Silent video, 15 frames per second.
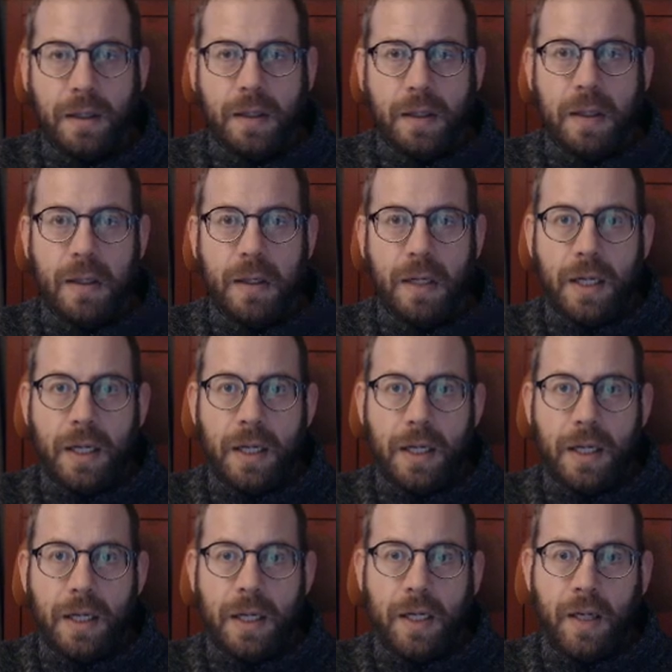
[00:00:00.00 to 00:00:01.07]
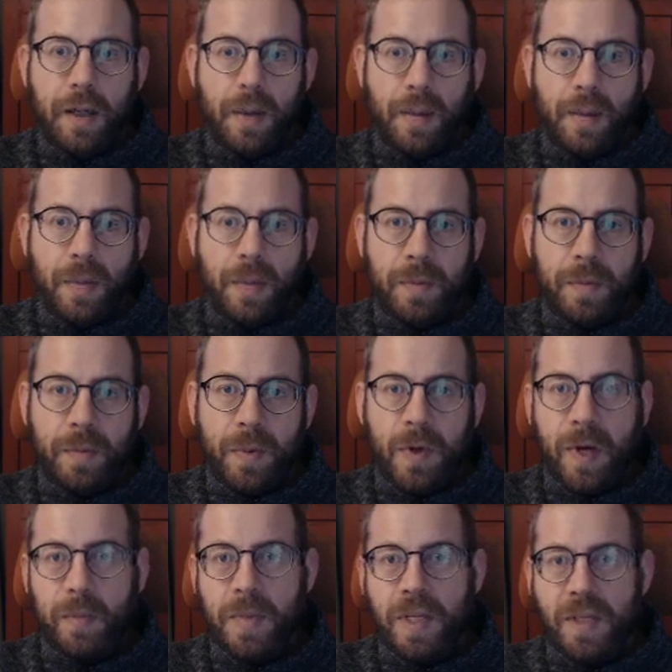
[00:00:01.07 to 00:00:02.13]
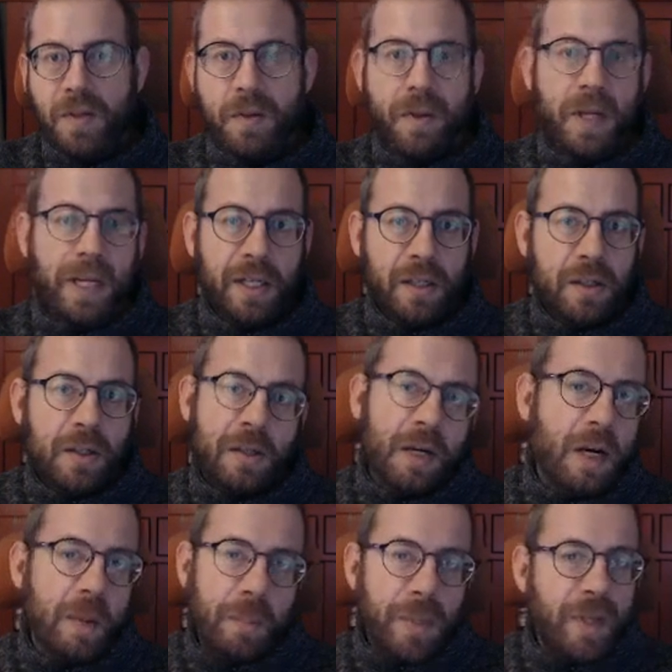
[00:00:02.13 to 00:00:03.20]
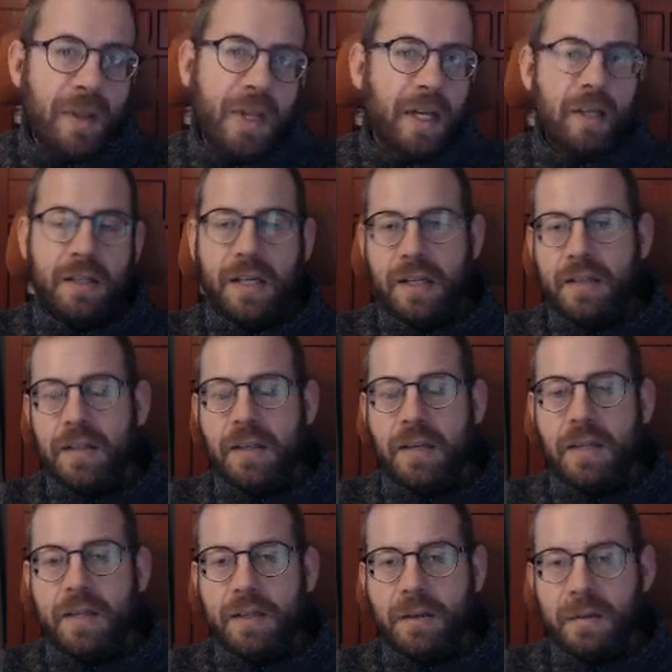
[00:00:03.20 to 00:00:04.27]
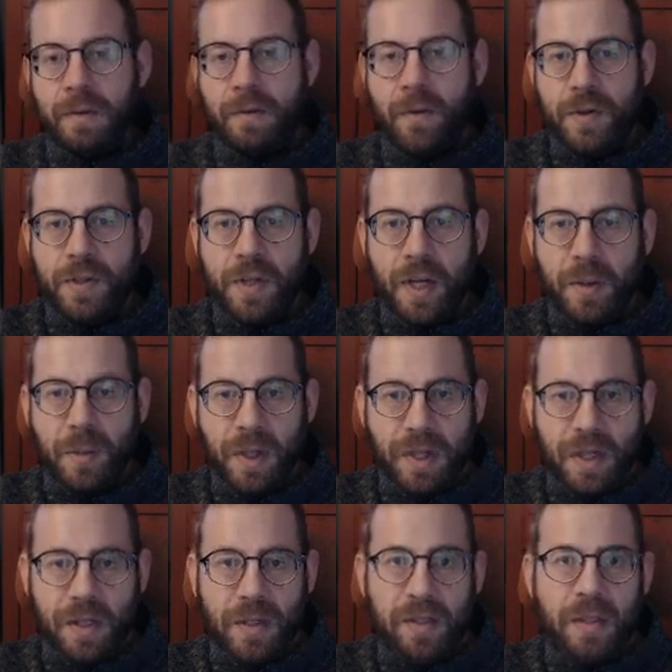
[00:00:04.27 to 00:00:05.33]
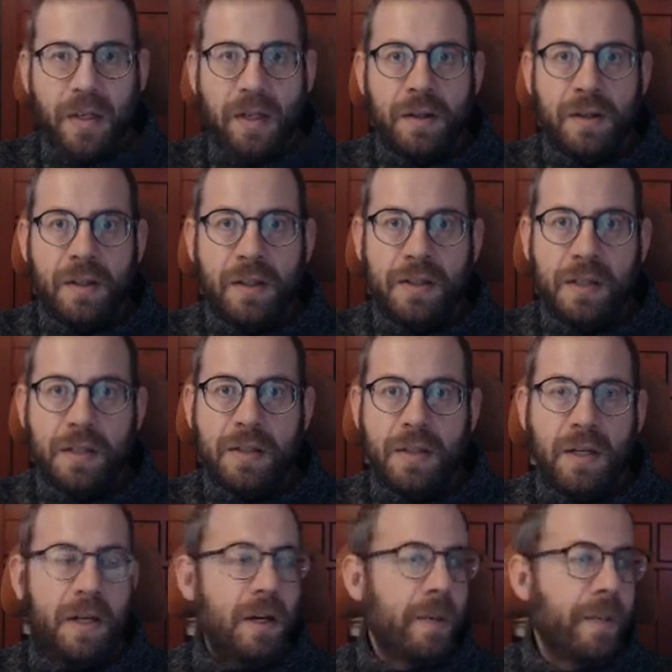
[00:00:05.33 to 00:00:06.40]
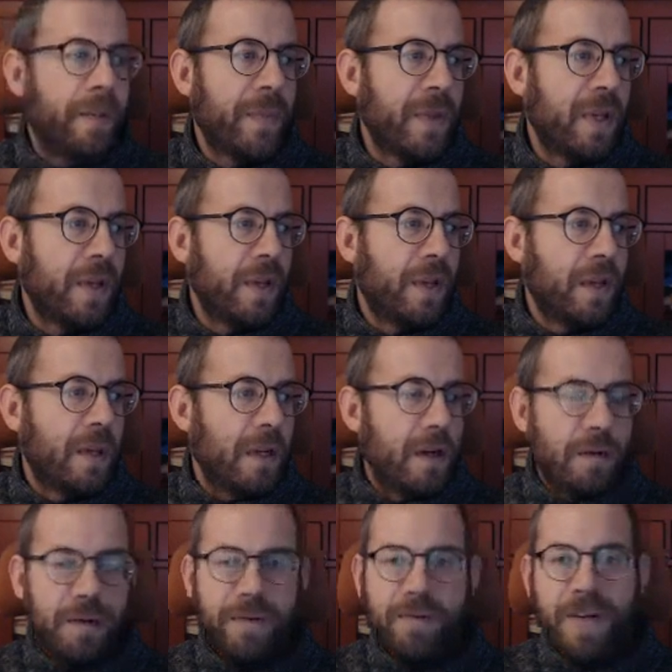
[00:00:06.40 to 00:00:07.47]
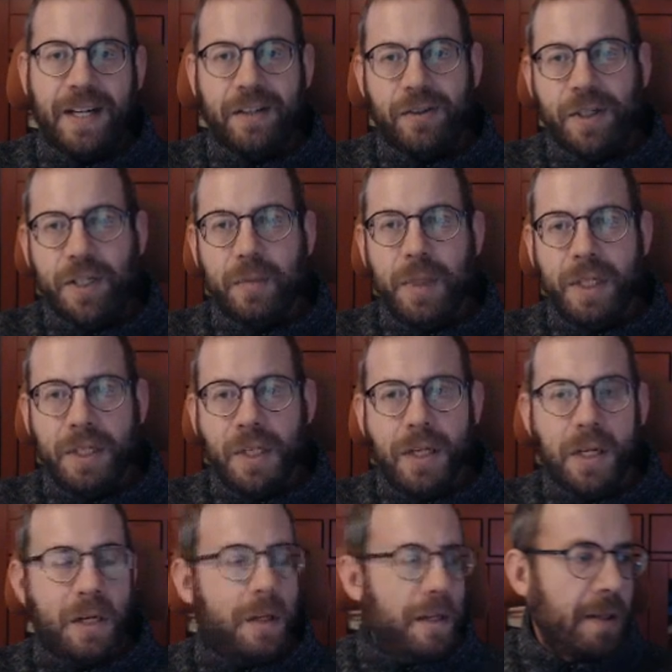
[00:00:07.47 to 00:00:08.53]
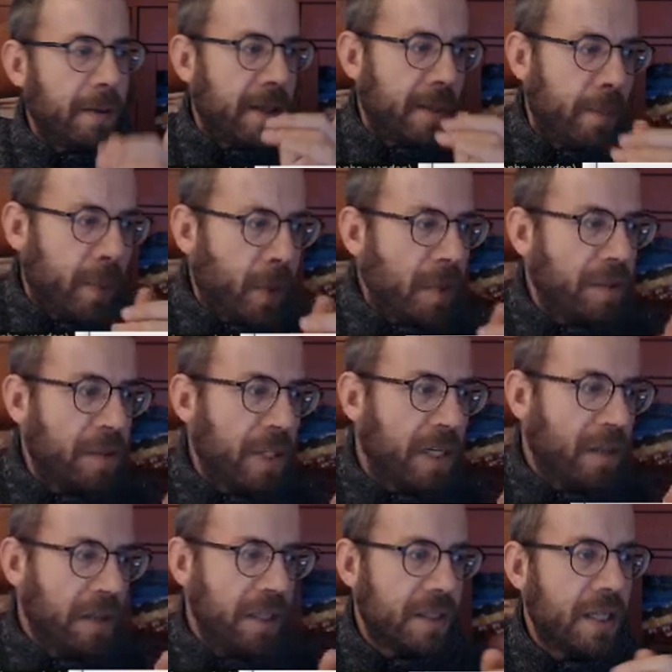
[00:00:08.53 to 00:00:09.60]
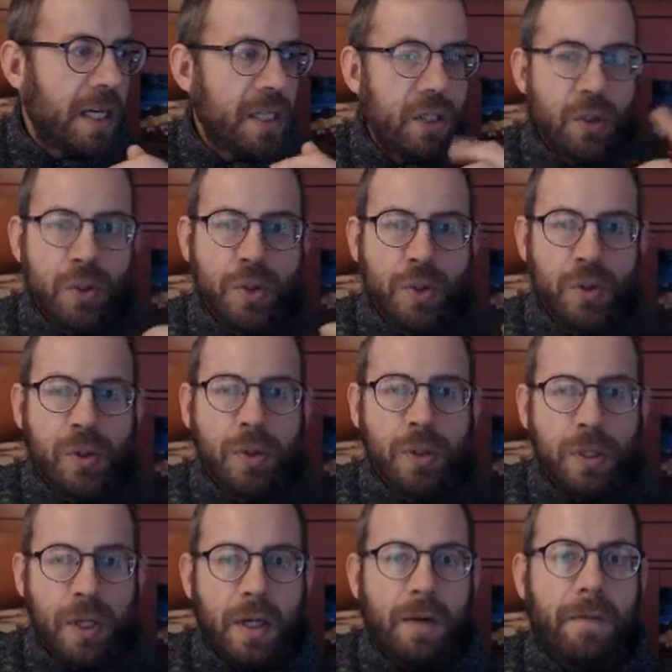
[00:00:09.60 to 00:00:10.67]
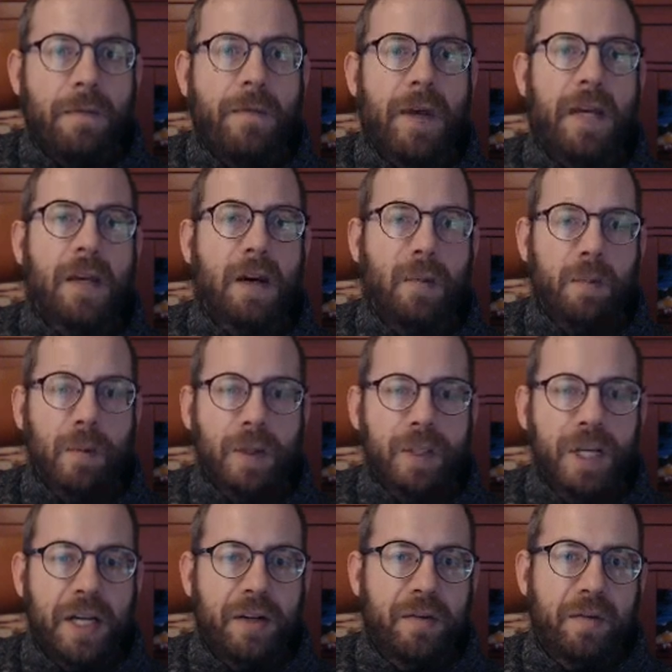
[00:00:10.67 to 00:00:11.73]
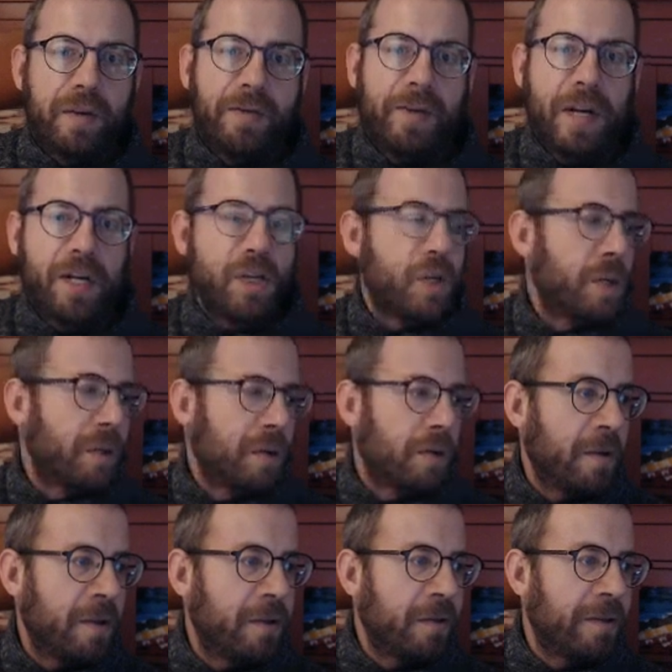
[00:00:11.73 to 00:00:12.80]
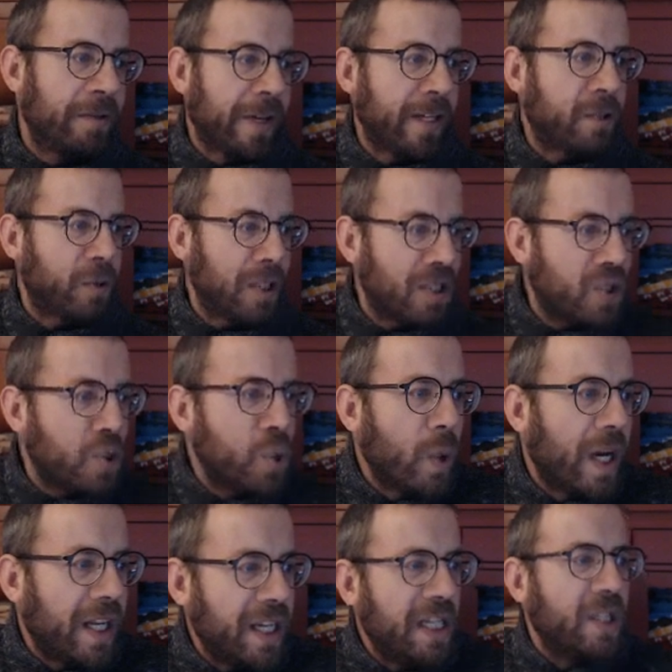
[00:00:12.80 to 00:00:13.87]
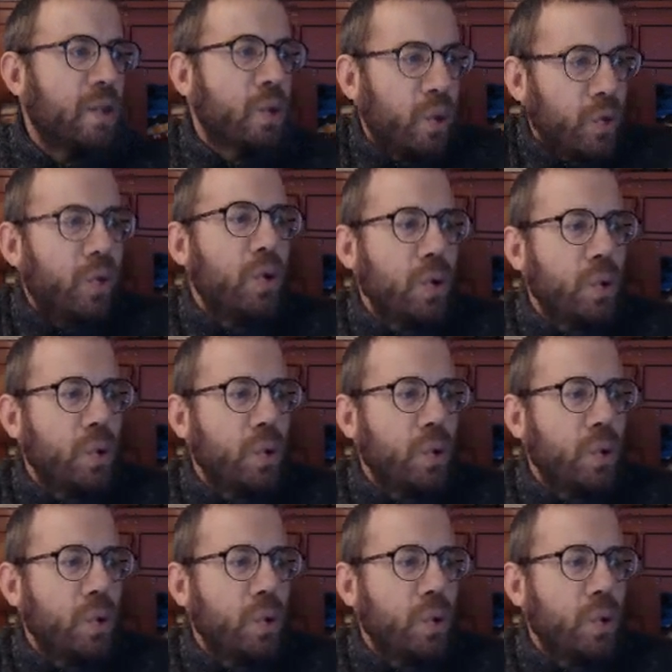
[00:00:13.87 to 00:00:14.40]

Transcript: Perhaps I should like copy that test case the first time and then done this as a refactoring, but the point here is that you should think of what kind of refactorings do I need to do.